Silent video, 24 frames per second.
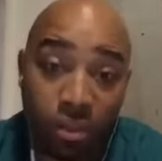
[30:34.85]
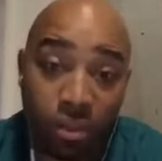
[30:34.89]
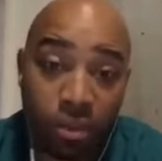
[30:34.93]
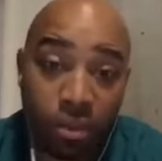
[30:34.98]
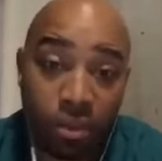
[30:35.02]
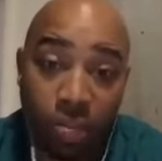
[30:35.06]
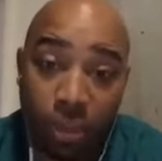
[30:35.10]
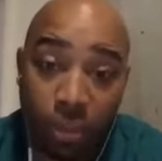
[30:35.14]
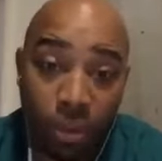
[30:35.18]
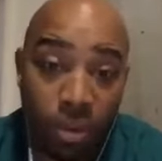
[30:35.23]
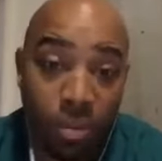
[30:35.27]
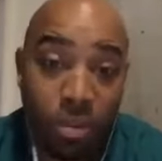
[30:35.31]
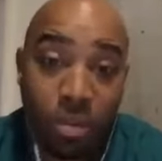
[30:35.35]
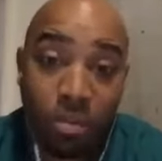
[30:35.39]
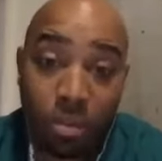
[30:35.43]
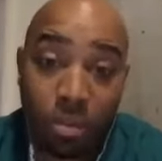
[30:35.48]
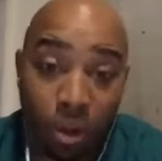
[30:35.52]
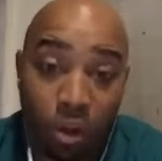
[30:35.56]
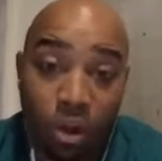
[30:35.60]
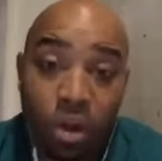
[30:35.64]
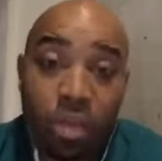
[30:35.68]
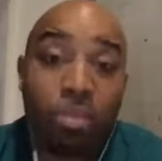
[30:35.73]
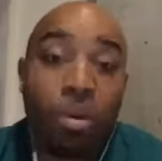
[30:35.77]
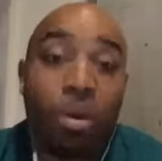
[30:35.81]
We've been
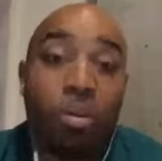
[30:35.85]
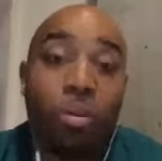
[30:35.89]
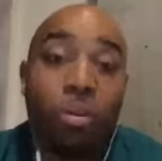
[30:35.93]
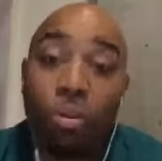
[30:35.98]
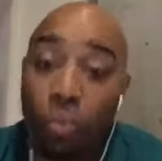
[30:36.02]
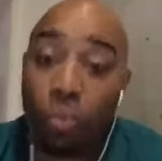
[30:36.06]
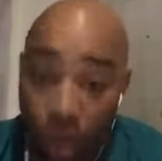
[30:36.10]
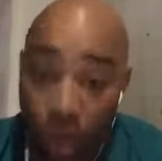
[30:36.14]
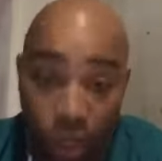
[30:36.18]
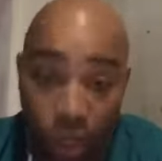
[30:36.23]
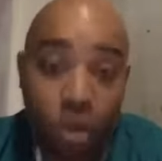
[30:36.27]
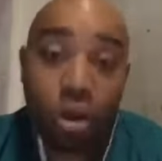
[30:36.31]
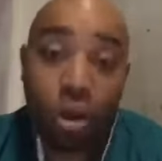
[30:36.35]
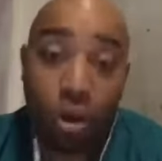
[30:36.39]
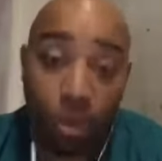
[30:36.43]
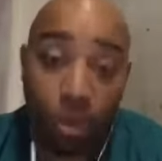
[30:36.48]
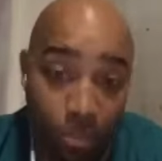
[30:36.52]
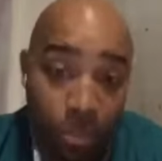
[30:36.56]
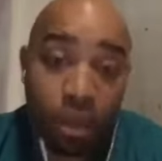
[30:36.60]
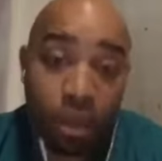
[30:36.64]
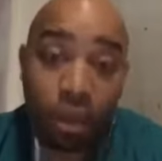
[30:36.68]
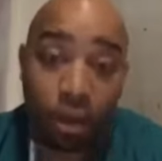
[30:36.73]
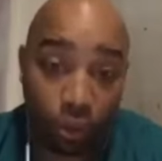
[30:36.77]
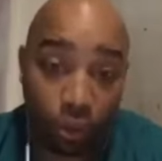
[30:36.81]
building, but we're really gonna
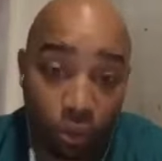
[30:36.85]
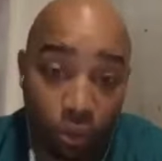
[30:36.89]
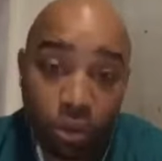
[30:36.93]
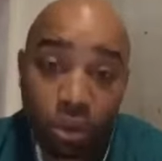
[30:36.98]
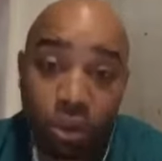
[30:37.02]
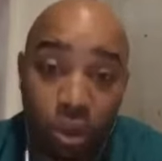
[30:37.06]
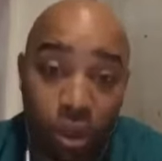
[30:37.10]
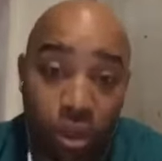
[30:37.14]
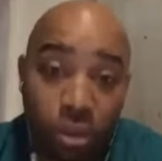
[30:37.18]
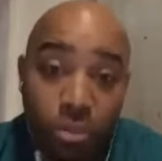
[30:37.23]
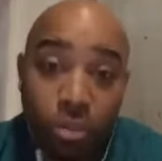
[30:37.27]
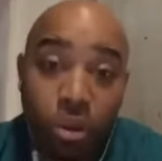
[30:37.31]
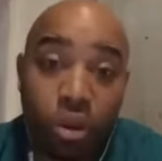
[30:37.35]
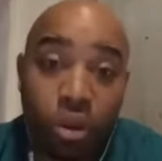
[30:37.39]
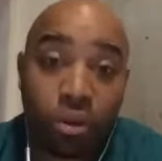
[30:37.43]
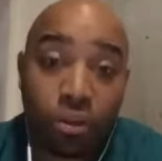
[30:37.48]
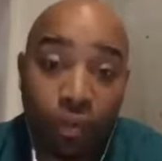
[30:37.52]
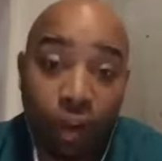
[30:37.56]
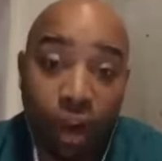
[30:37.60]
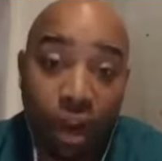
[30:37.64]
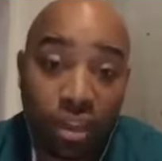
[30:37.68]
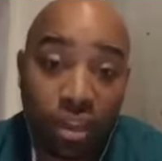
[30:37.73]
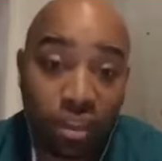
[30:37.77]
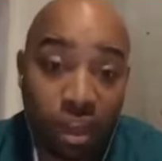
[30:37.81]
build much
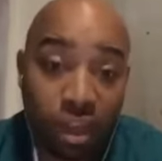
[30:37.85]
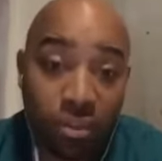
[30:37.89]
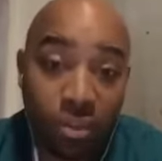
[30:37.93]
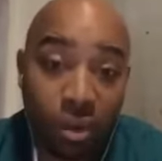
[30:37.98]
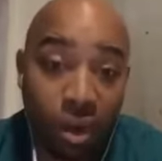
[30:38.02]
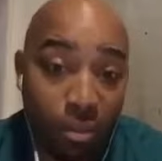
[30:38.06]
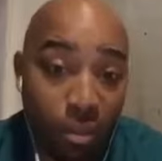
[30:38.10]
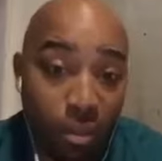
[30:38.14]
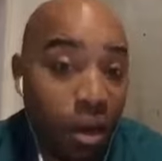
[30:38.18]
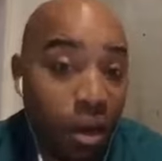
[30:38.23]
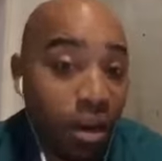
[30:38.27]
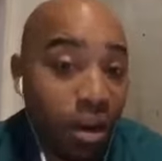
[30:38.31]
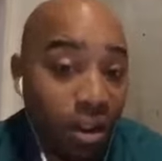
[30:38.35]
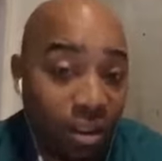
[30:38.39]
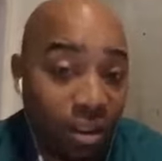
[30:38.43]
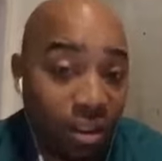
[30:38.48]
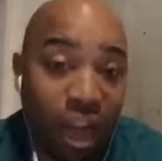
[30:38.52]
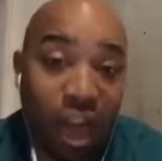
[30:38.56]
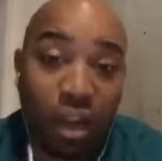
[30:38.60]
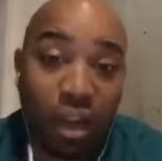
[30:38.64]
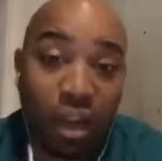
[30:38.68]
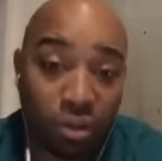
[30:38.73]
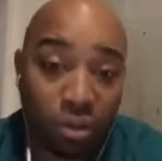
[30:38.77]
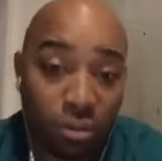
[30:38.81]
faster. I brought in
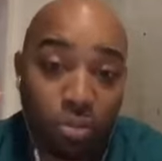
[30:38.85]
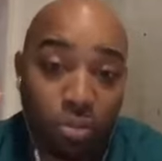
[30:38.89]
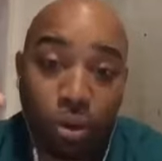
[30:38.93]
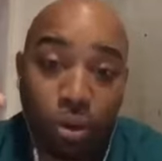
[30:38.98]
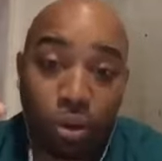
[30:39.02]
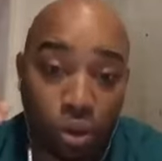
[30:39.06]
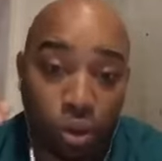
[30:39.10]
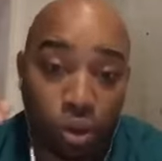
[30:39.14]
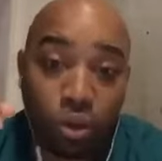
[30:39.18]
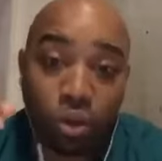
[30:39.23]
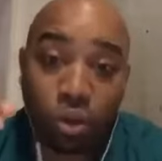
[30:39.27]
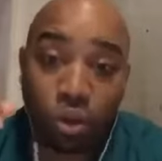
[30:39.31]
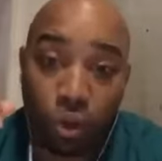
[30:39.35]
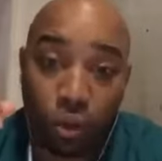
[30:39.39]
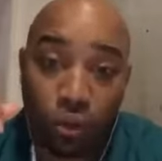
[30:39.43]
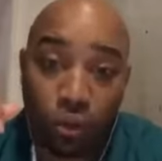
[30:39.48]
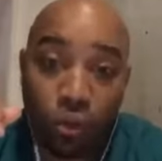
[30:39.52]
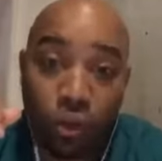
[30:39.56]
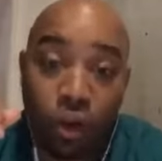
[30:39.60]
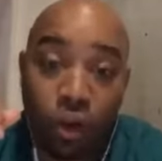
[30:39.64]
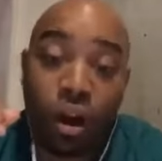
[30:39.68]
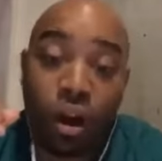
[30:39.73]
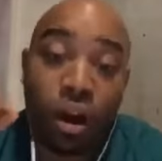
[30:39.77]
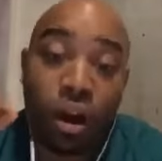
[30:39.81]
1,000 personal so
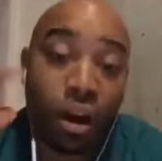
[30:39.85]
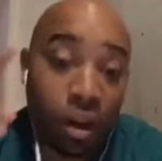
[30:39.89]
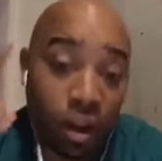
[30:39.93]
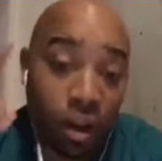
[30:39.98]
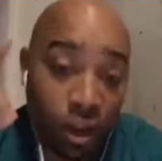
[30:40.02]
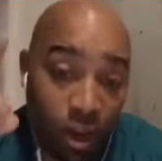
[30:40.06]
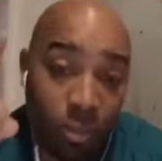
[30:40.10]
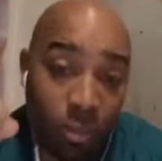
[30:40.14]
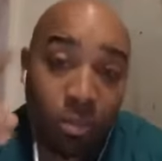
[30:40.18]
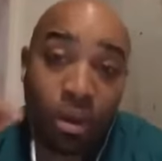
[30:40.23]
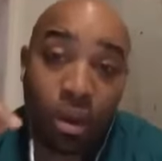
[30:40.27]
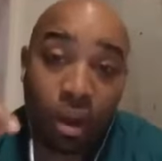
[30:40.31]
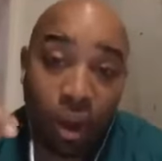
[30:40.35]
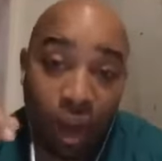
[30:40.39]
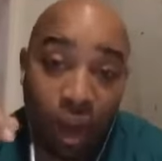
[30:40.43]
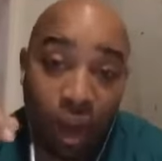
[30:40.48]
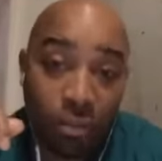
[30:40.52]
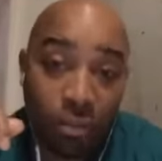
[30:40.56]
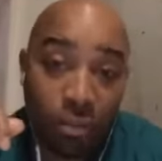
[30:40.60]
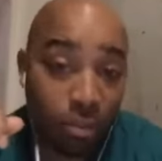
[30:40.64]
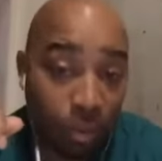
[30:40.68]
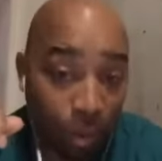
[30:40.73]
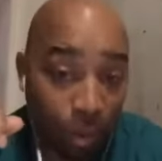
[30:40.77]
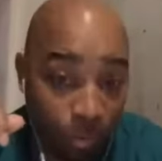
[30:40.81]
far. But
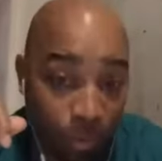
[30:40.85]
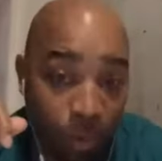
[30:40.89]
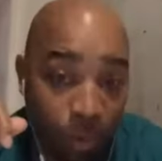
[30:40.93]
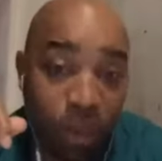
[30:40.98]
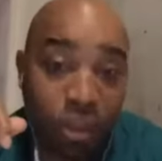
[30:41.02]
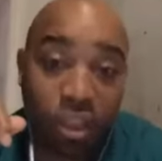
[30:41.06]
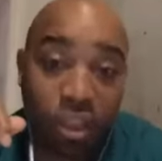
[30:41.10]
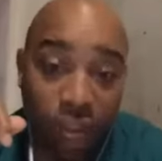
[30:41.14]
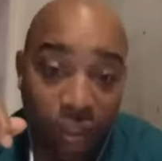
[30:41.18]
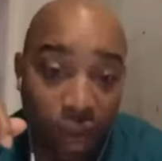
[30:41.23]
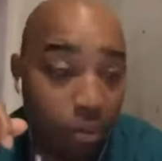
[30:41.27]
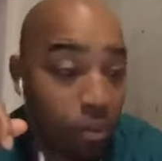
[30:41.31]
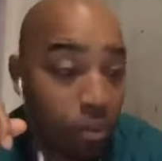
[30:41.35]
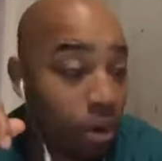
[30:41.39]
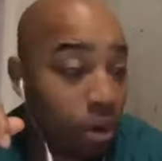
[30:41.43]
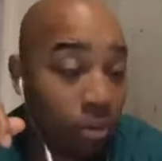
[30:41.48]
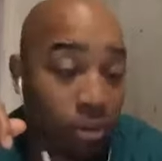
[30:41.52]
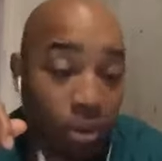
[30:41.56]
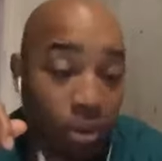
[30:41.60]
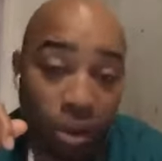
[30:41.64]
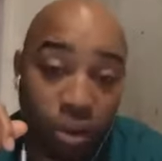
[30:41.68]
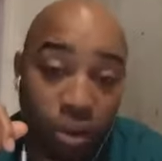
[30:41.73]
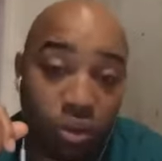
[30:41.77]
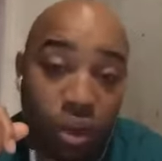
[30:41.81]
by January, we're going
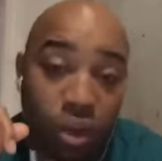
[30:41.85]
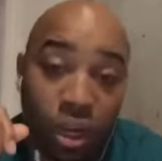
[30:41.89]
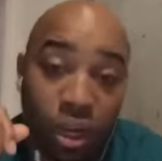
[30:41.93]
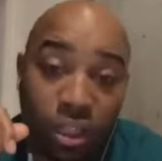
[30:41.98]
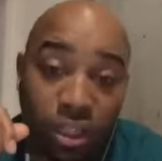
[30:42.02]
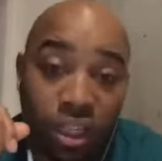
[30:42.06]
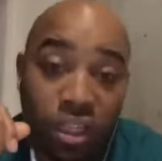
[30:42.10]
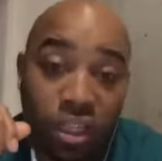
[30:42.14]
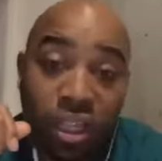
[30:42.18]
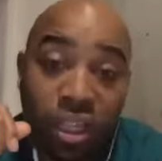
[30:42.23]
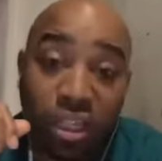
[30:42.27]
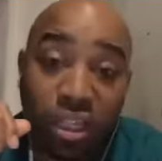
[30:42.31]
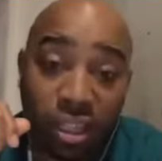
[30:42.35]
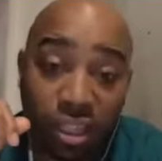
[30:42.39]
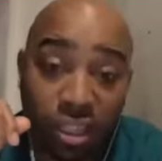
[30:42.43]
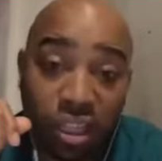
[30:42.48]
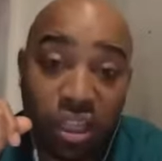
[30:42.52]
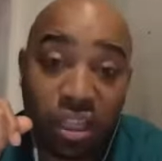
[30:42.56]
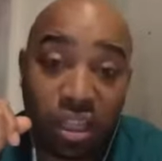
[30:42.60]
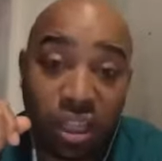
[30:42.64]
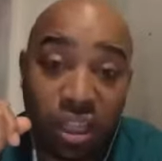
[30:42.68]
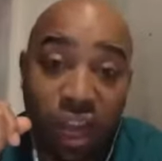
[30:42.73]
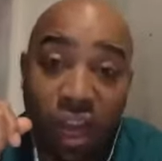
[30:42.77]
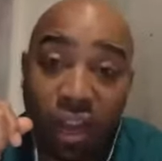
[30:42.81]
to try to take that to
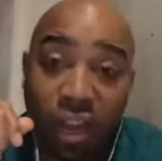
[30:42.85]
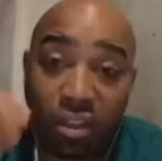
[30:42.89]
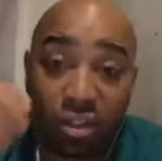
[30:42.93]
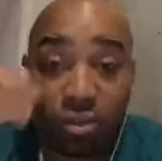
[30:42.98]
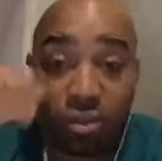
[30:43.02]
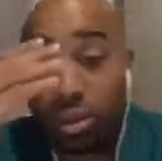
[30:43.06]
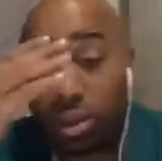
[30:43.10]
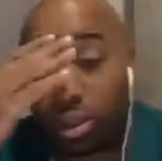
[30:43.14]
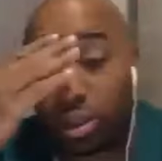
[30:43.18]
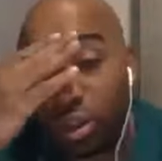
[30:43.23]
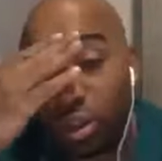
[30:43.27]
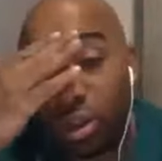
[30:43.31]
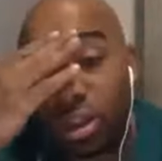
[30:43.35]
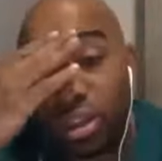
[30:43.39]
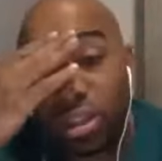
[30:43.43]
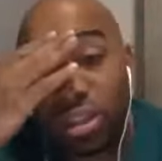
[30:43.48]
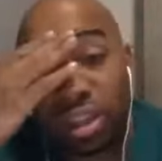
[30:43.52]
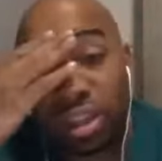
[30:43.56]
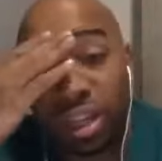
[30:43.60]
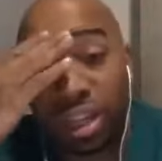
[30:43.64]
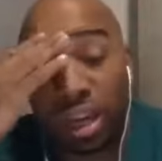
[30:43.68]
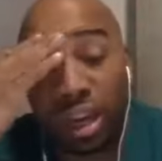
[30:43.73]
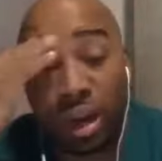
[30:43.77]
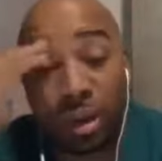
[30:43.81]
10,000. I'm going to turn this thing
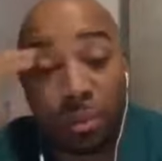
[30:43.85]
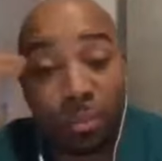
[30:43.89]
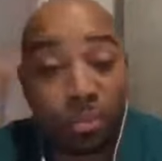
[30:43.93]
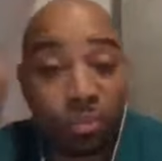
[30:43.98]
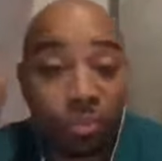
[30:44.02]
up.